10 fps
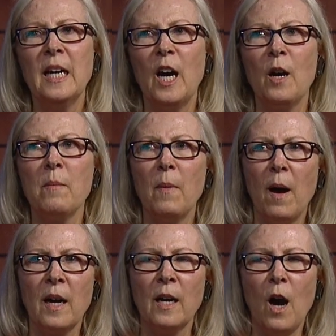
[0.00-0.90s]
um,
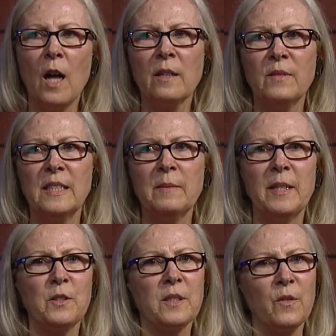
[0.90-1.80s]
uh, all of these
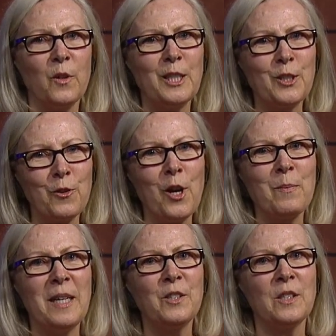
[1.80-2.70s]
majors are very strong
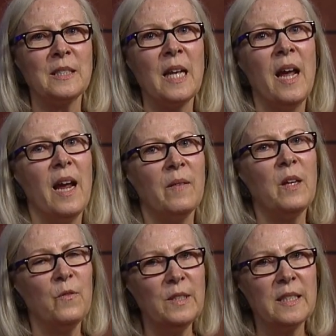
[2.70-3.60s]
majors and
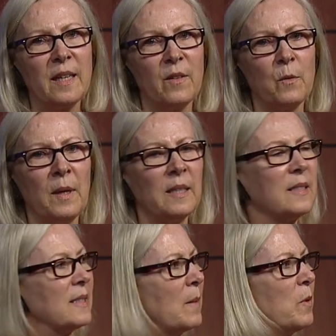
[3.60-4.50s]
they fit together well
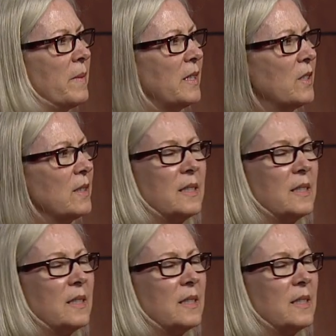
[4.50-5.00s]
as double majors.